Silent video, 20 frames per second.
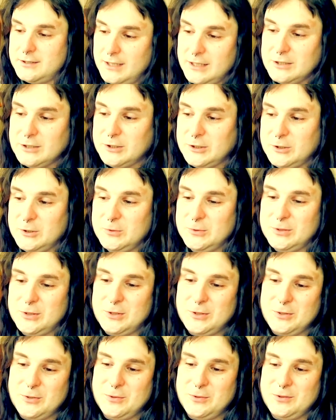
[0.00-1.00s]

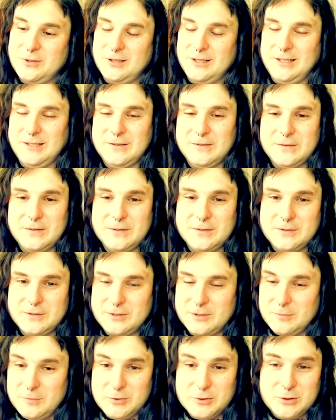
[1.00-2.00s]
Sanshiro like
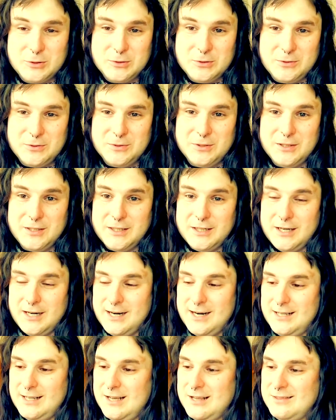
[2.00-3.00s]
commercial,
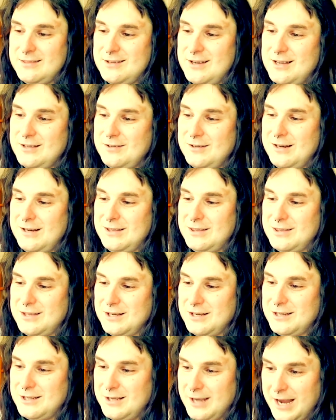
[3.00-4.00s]
and I thought like
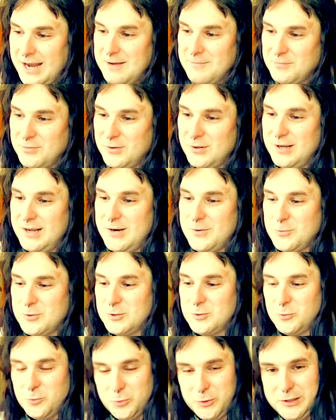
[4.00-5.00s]
the gameplay
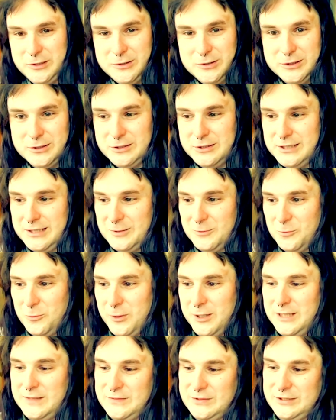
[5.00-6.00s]
was weirder than
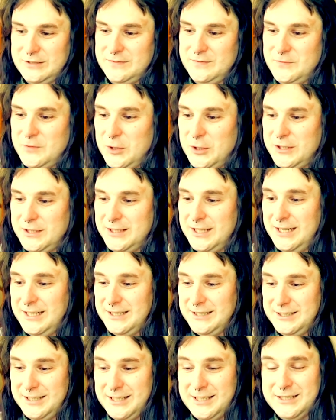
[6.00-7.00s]
whatever the fuck
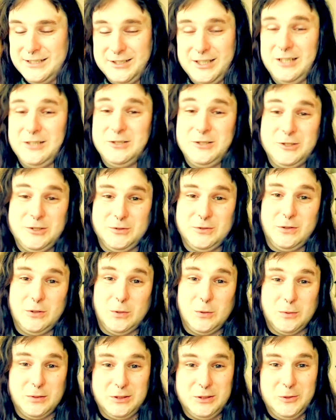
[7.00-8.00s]
Segata
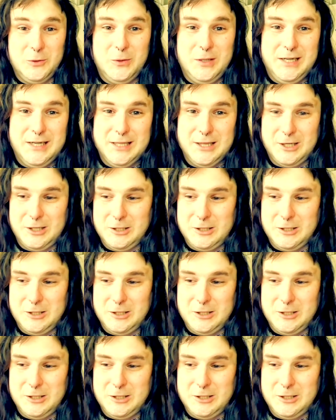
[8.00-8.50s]
Sanshiro was doing in the